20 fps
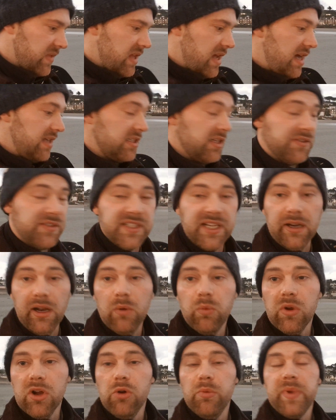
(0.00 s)
As I've said, I
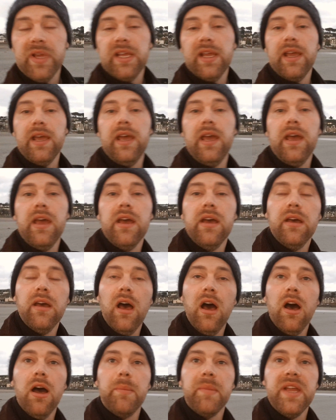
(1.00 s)
will be here
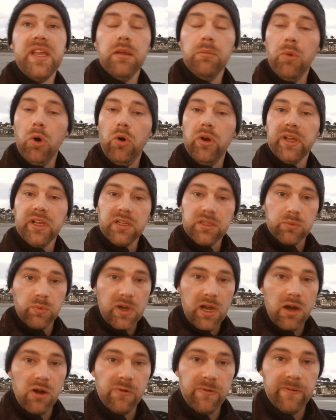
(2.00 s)
in the morning as
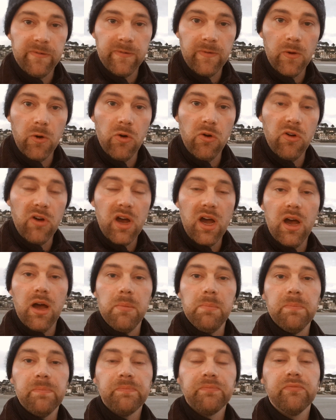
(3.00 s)
well for
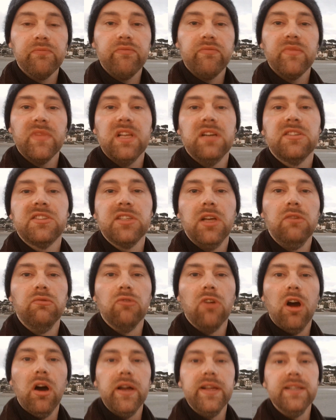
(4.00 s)

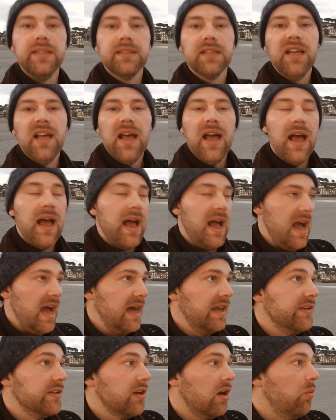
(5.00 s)
sunrise,
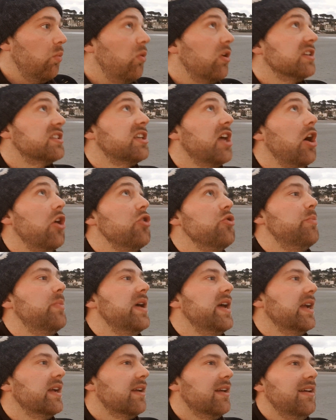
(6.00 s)
and I was
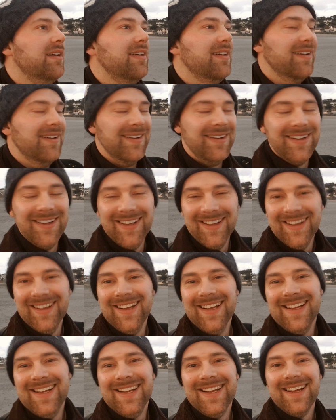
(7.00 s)
hoping,
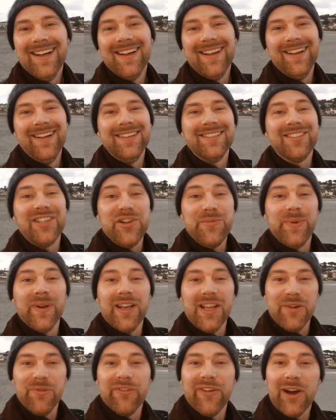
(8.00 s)

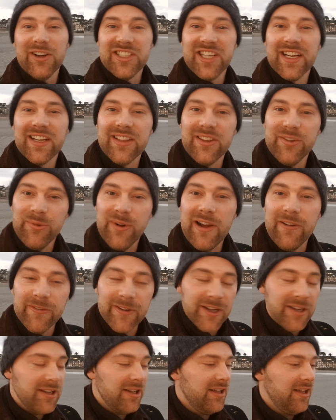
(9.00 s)
stupidly, without checking the
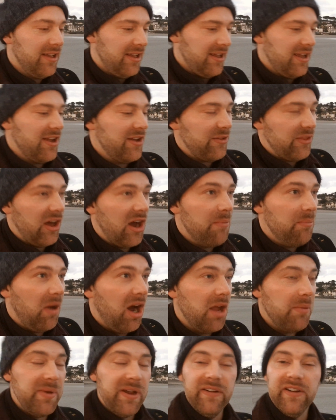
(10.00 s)
weather, that I
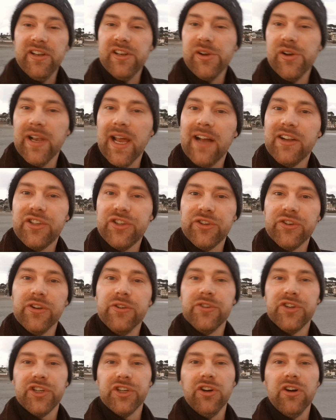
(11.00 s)
might be able to do an astro
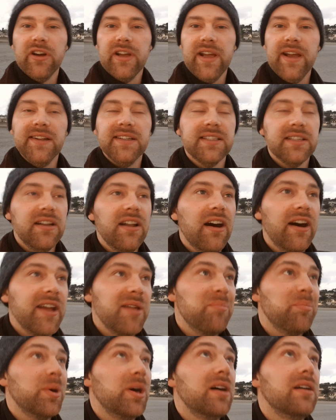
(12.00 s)
shot here tonight,
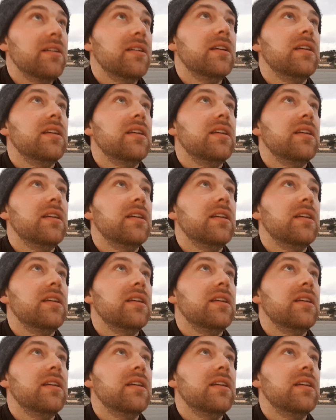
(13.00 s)
but